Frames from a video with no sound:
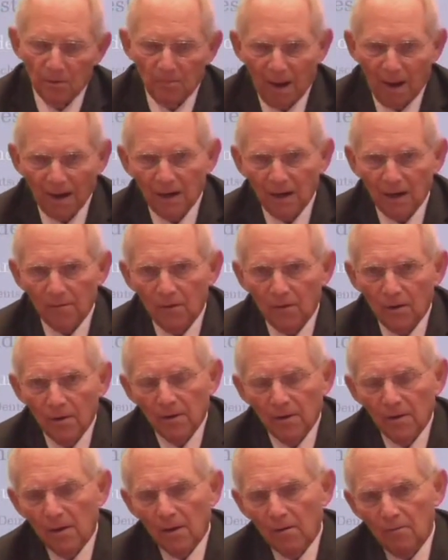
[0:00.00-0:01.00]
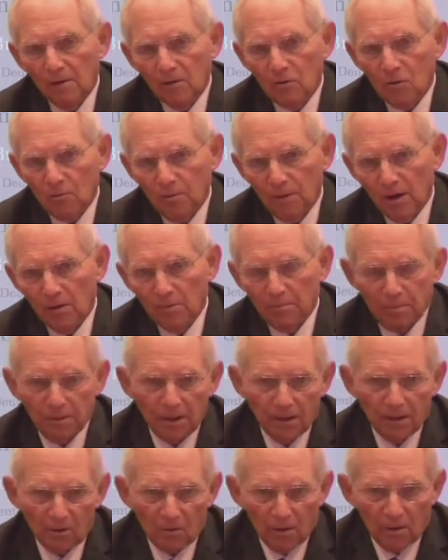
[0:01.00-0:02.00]
money which will
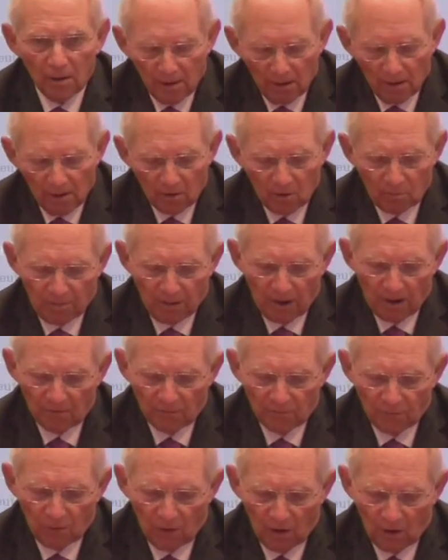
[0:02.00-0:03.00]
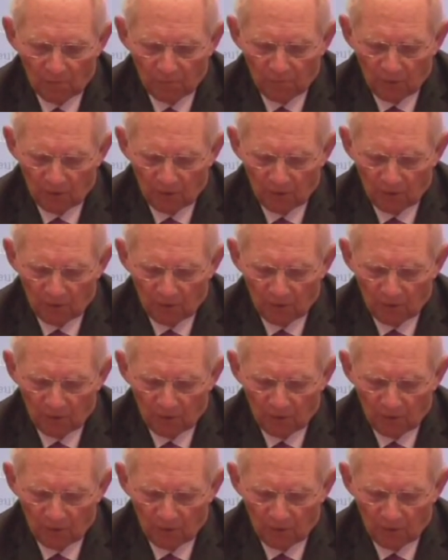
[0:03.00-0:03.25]
be spent for